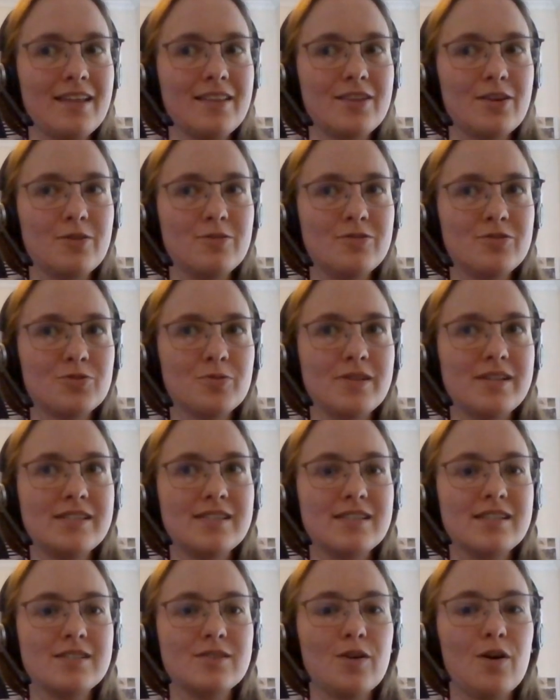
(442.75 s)
those
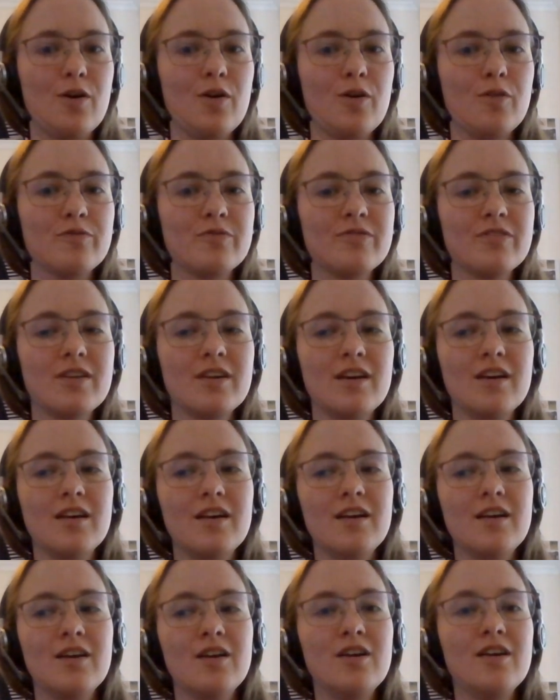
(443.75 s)
choices of
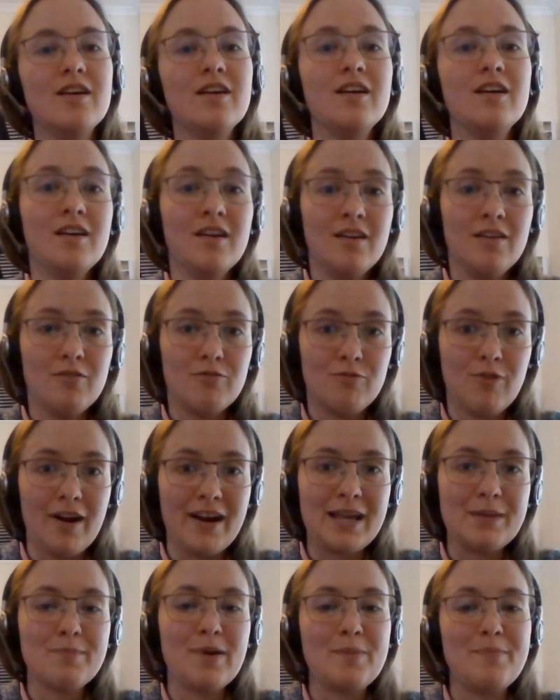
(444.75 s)

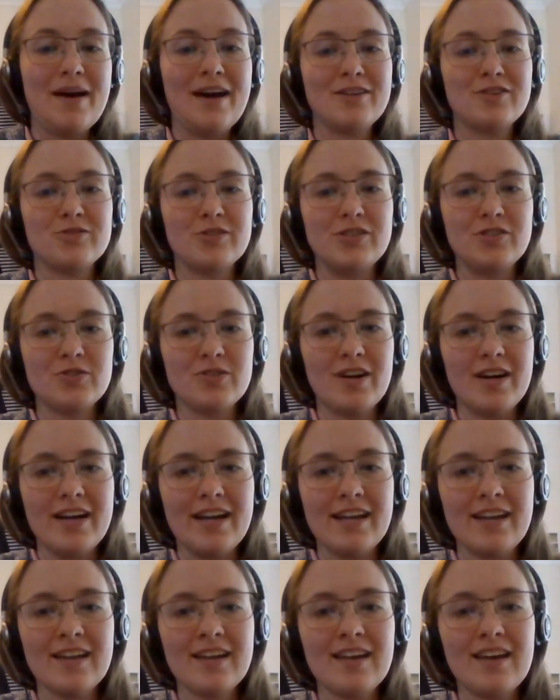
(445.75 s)
running my battery
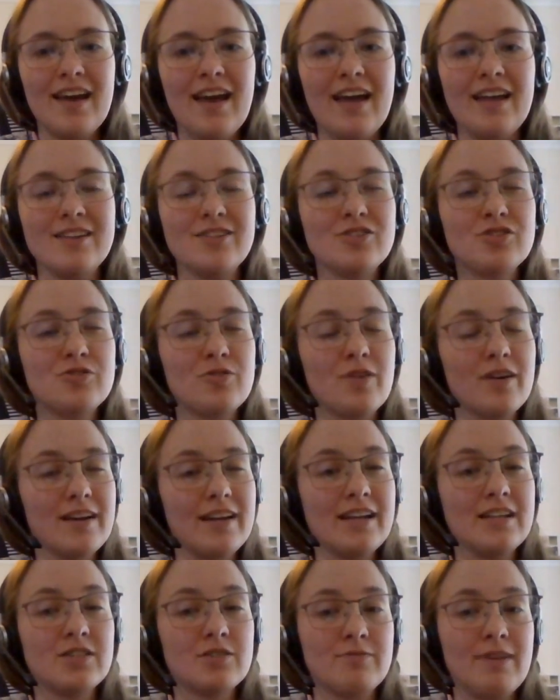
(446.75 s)
dry and
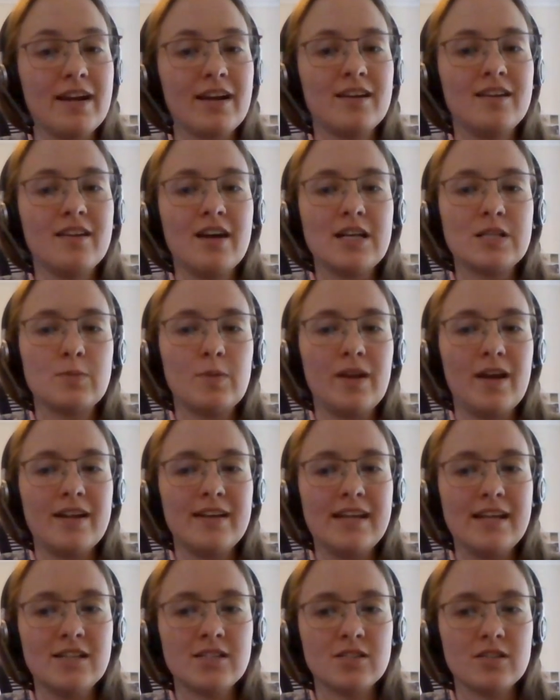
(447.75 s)
struggling to recognize when I
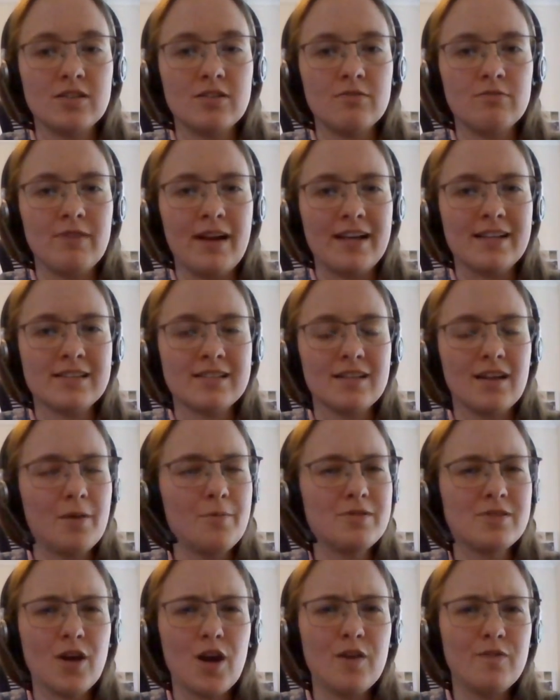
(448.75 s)
need to rest. I
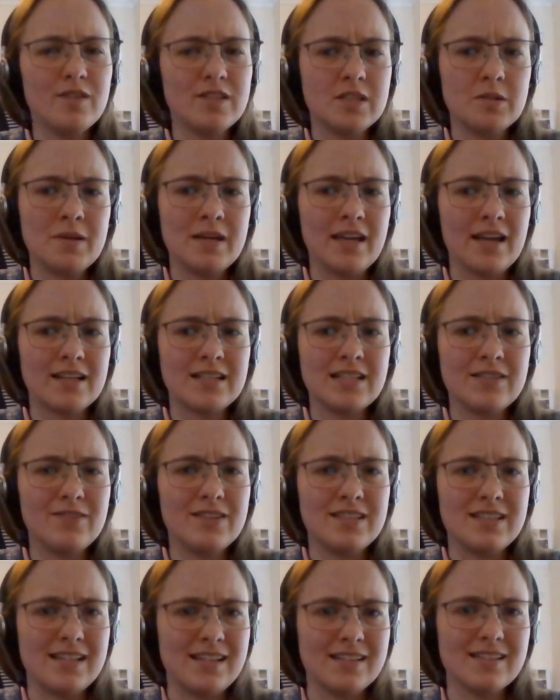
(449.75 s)
was overdoing
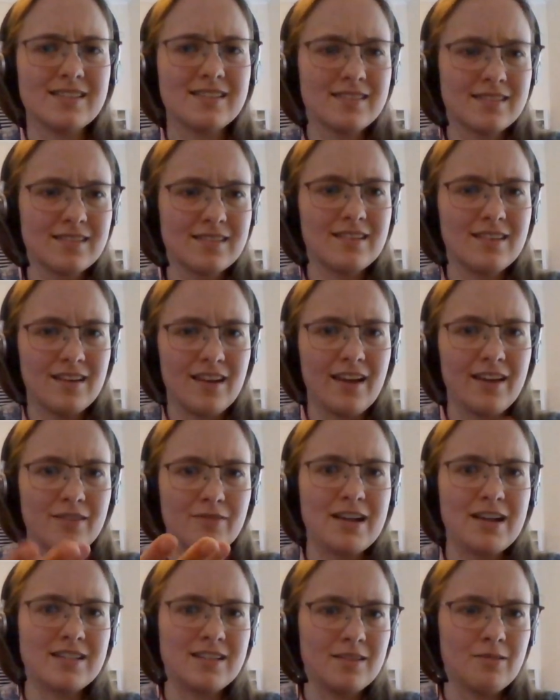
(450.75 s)
activities like
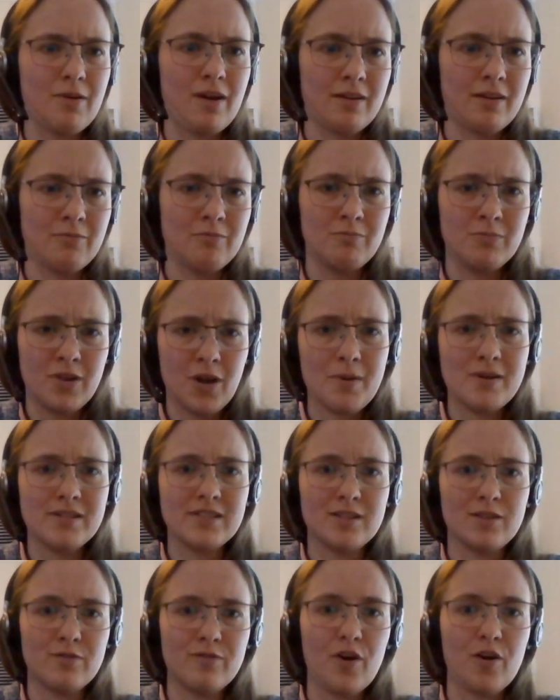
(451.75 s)
rest. I go into
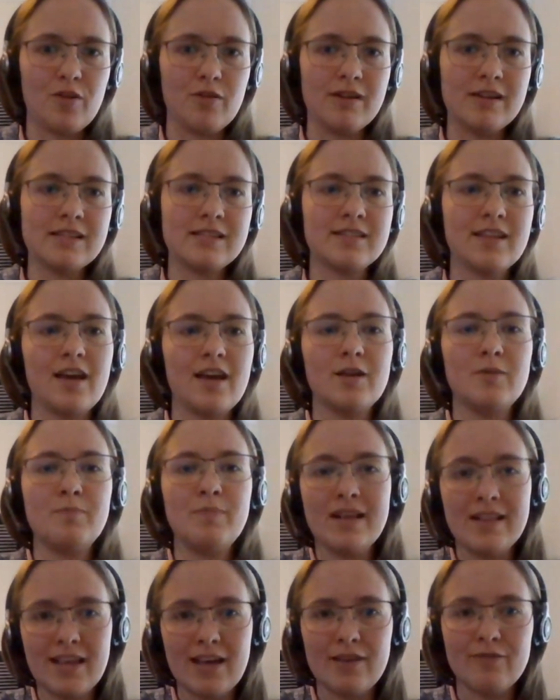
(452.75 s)
the forest, I'd
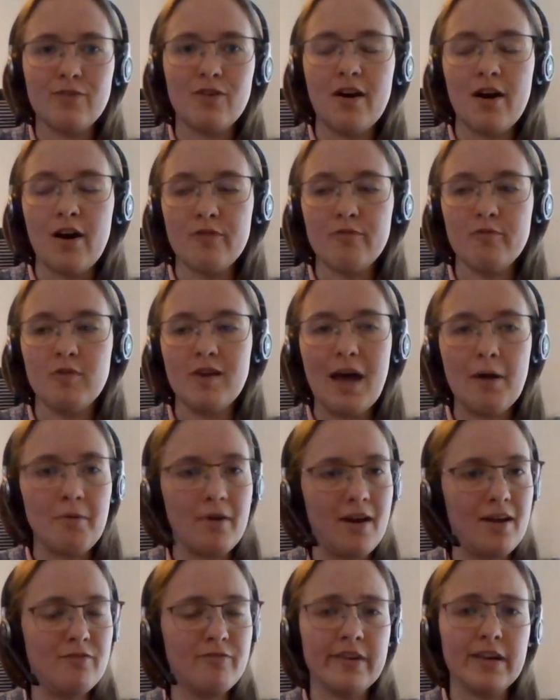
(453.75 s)
be there for half an hour
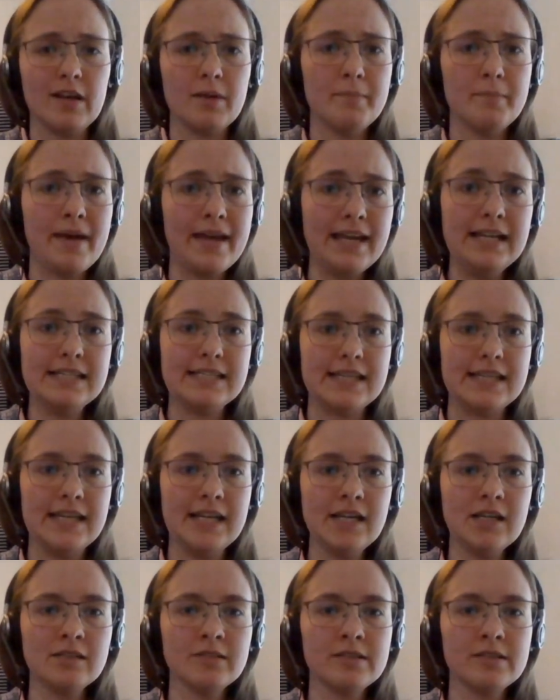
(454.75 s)
and feel amazing.